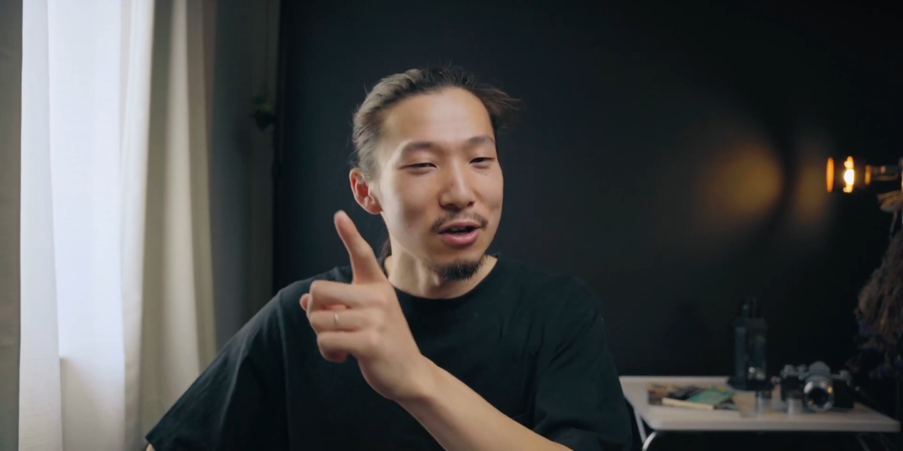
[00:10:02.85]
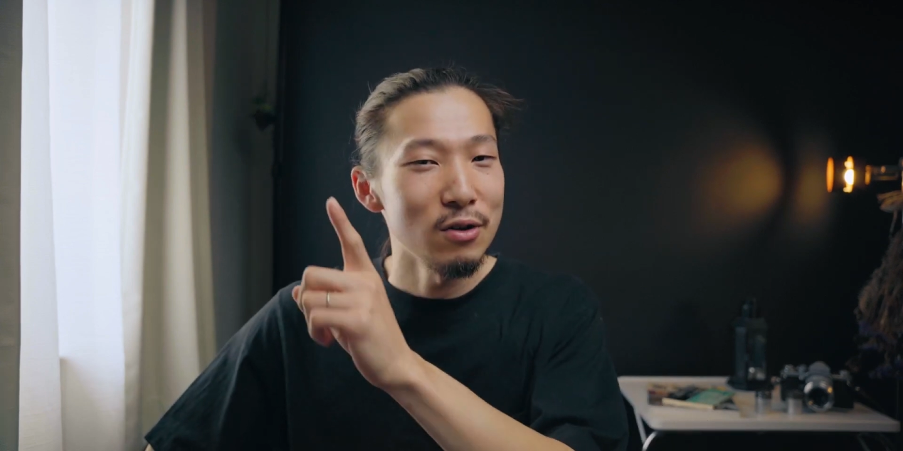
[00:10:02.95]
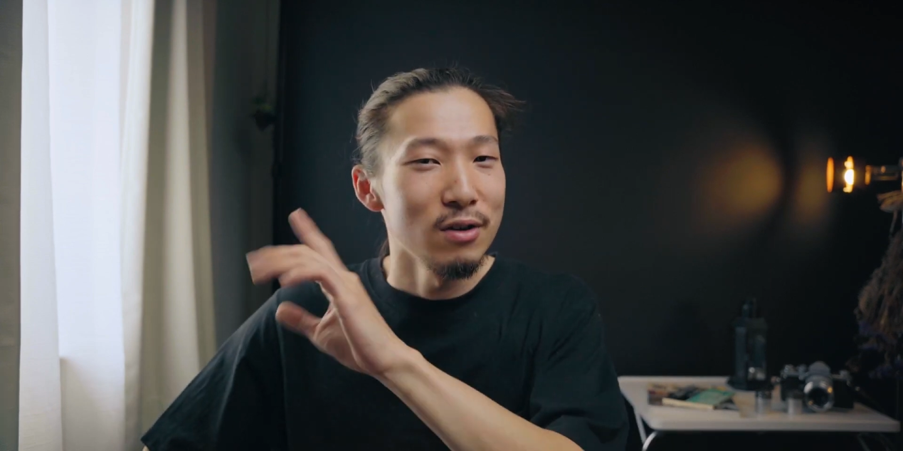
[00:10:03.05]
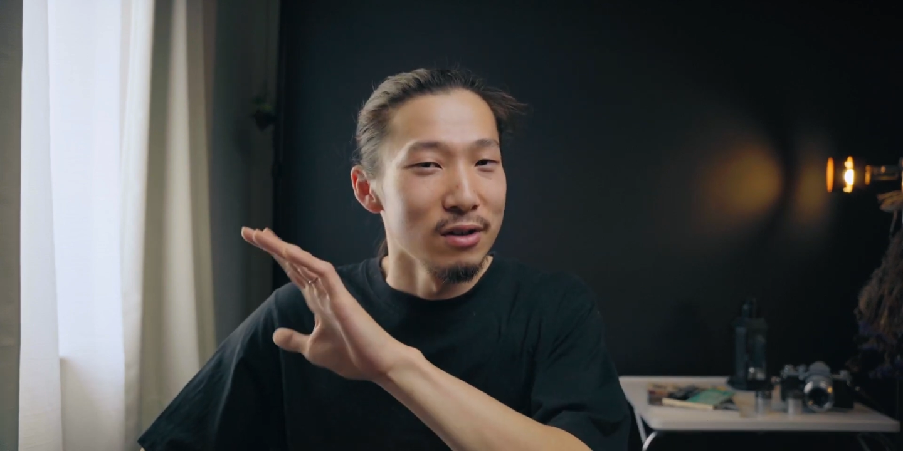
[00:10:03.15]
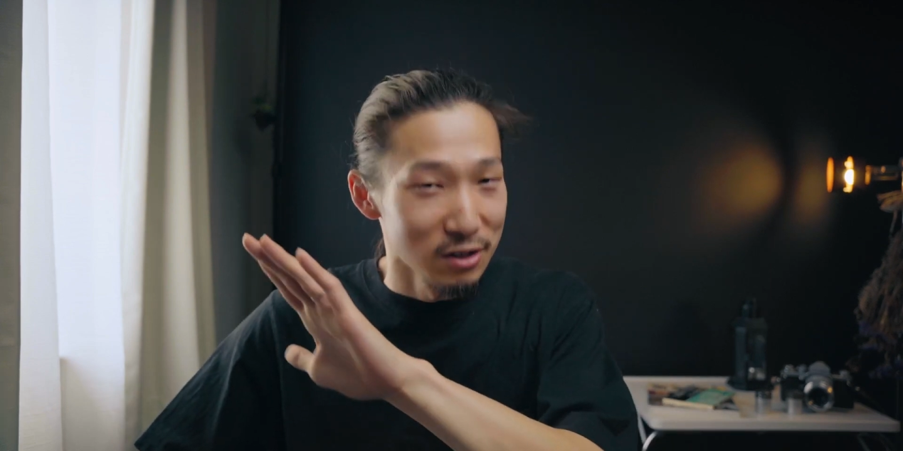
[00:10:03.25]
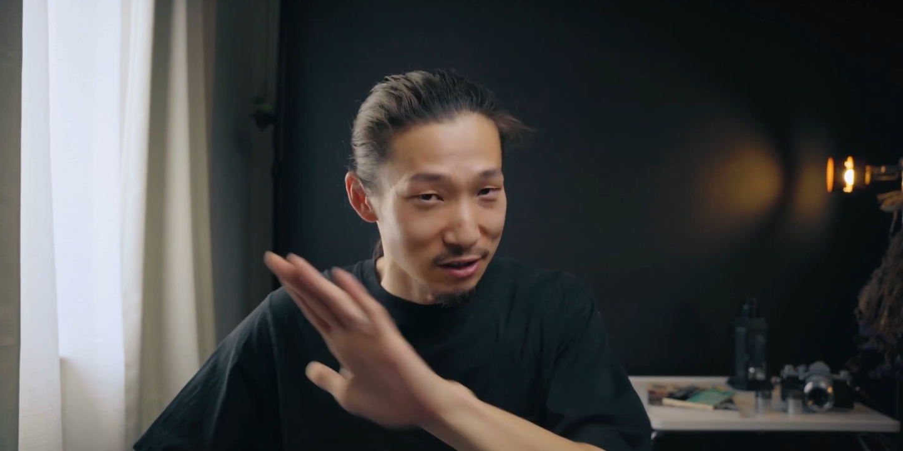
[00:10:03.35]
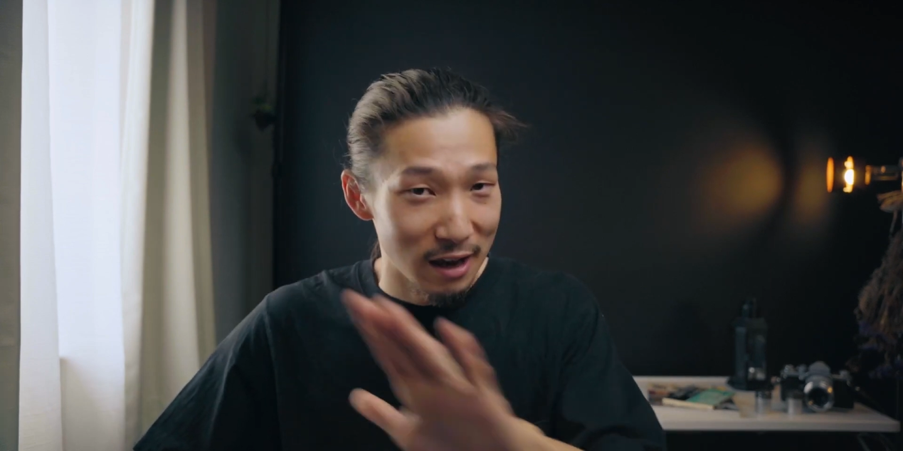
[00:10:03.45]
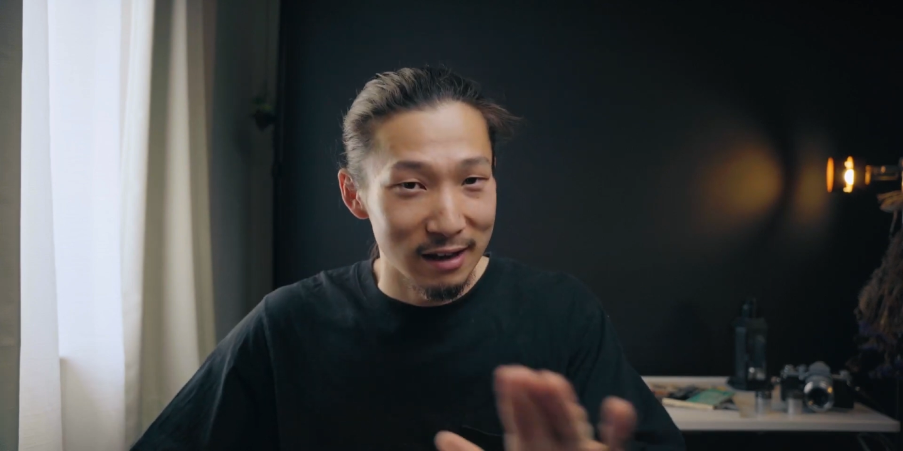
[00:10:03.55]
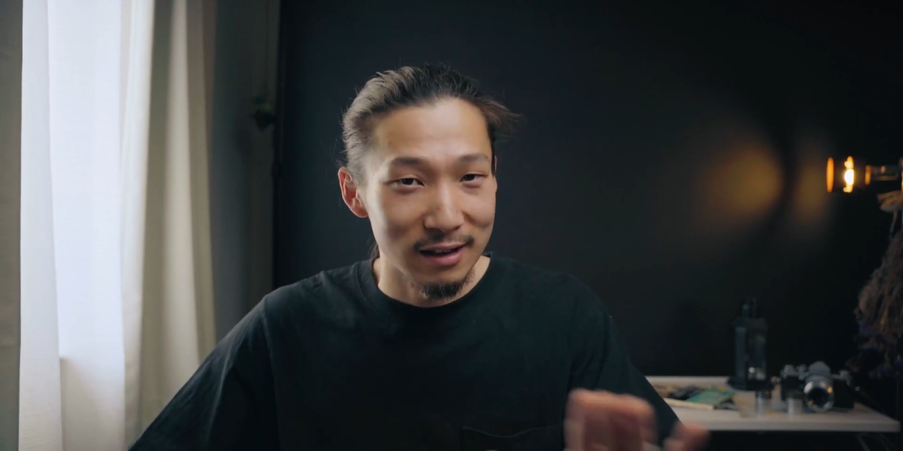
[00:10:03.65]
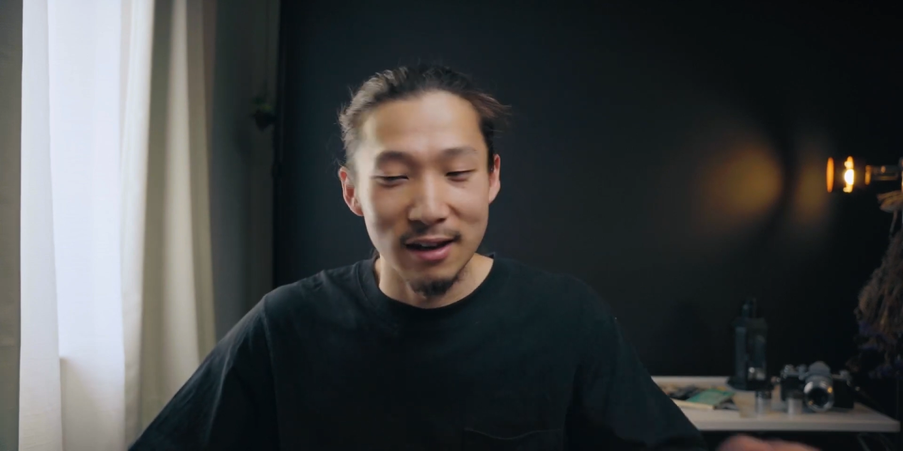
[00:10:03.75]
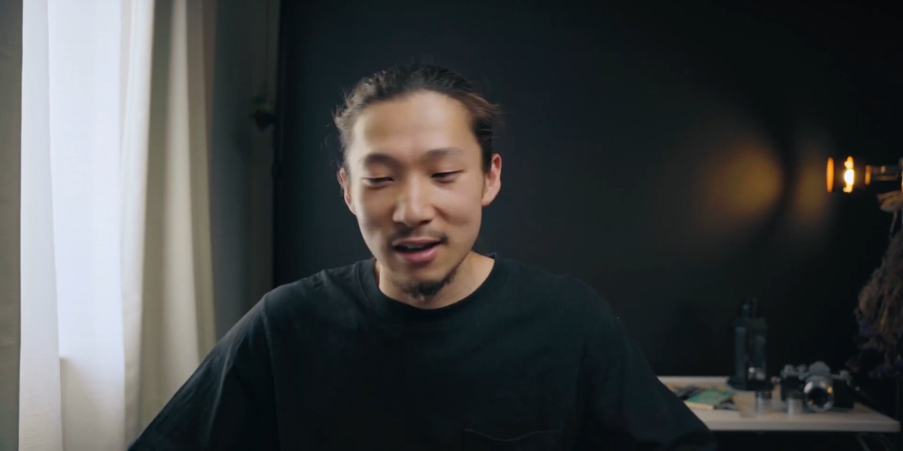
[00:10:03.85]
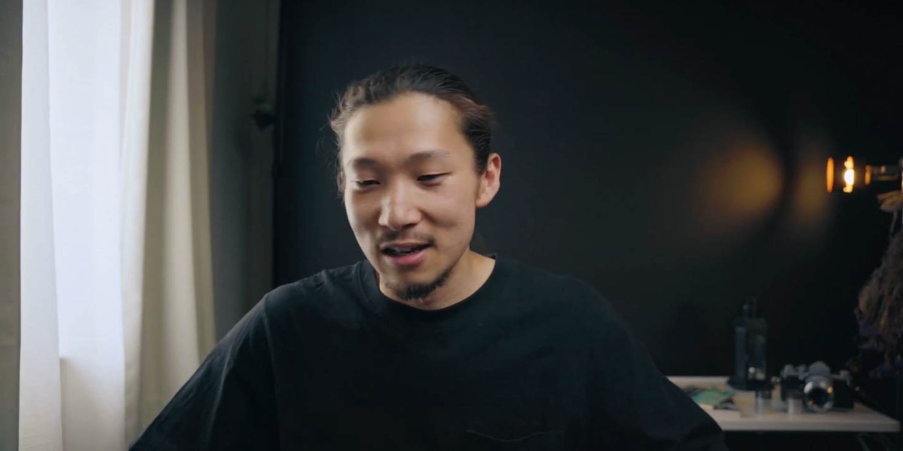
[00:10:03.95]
you staying